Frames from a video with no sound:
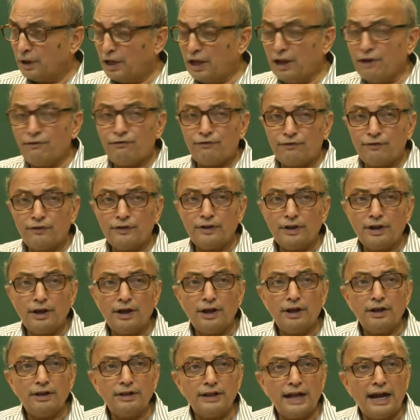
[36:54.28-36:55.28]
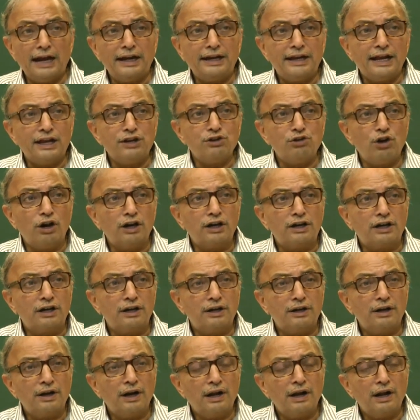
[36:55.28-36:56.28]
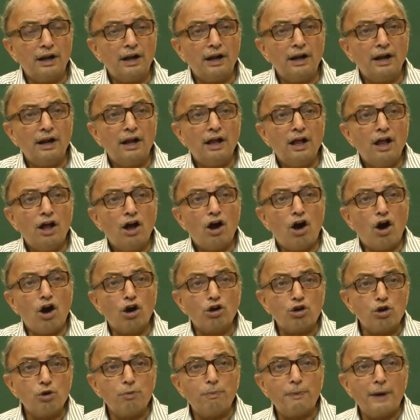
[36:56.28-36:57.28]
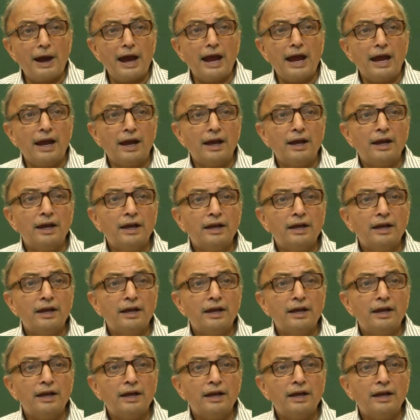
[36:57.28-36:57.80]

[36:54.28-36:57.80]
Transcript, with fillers: If that does not occupy